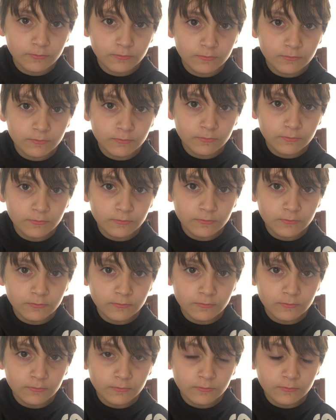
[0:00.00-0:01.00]

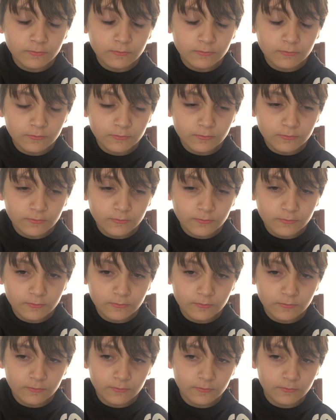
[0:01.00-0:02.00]

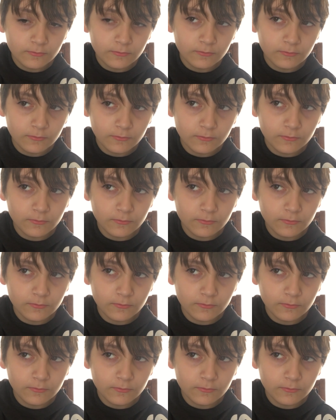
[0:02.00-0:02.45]
[no speech]